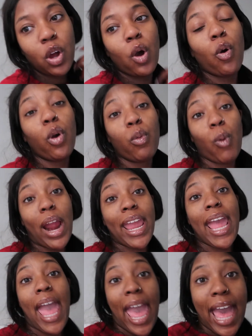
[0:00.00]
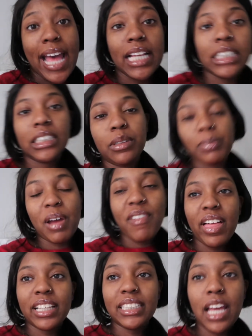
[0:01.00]
or right as my
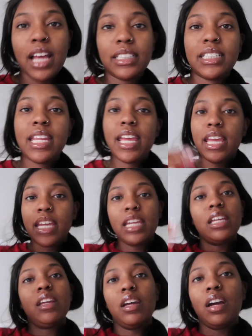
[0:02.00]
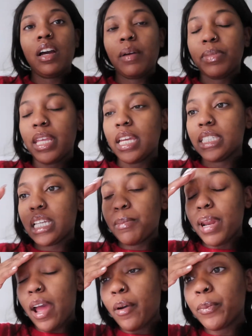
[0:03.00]
Valentine's Day um, thing is
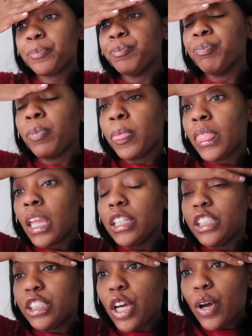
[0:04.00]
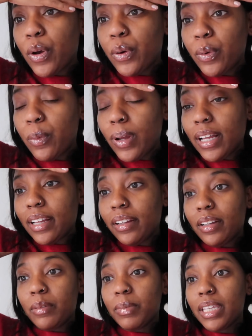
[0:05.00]
coming out so
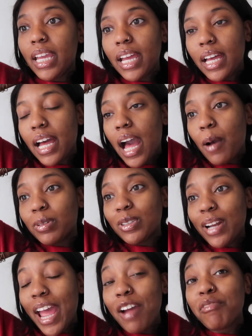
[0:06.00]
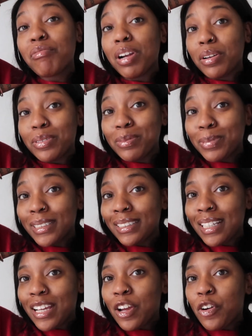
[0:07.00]
um, yeah i was gonna have robes
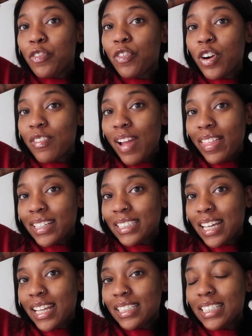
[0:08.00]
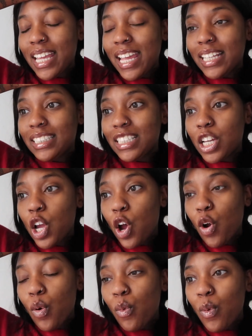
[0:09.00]
for valentine's day to
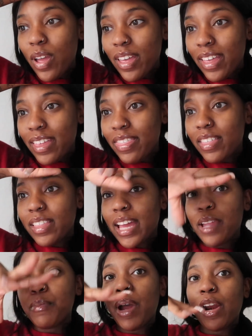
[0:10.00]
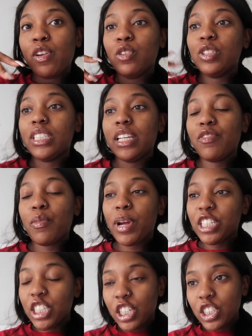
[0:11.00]
go with like my new scent for my
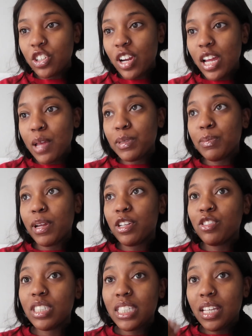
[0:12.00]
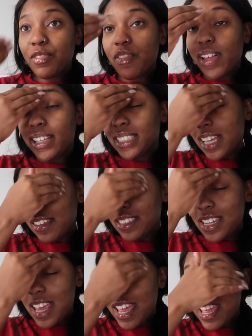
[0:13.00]
sugar scrubs my new scent for valentine's
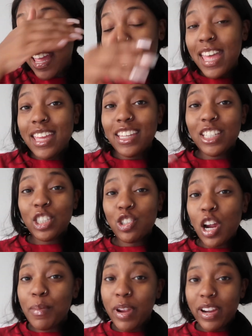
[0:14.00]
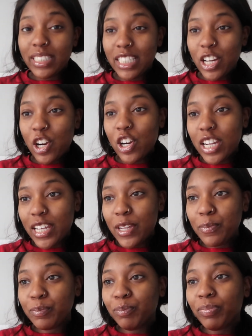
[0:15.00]
day is strawberries and
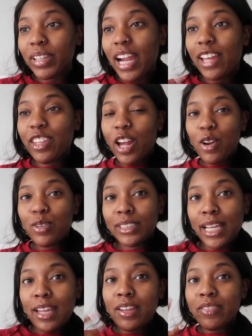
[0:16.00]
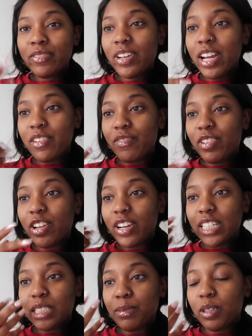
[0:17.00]
cream I thought it was like fun,
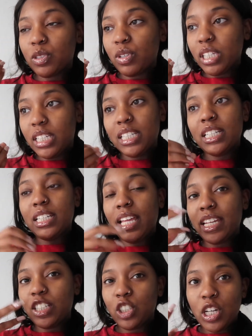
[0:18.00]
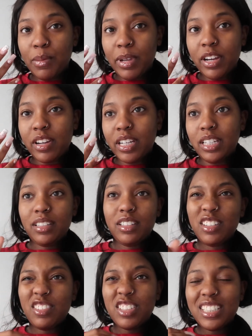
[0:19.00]
flirty, it smells really good, like strawberry.
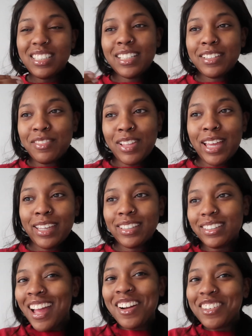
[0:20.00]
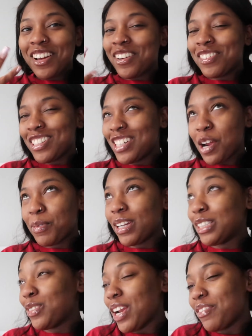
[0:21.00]
You know, just think of like, I don't know,
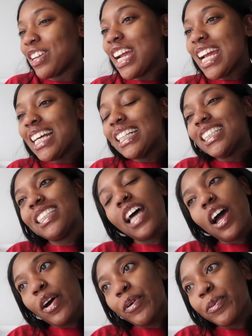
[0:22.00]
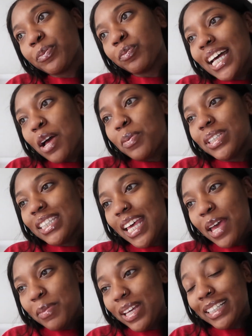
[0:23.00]
strawberries, whatever. So
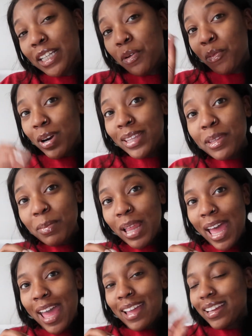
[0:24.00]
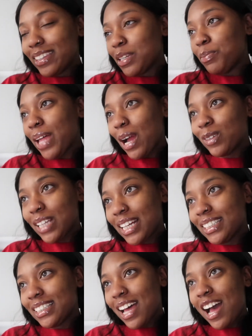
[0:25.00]
upset because I wanted the black, the black was out
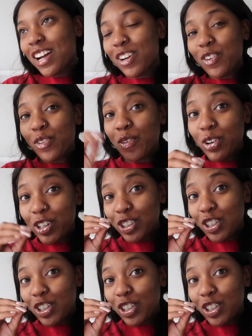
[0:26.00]
of stock. Ordered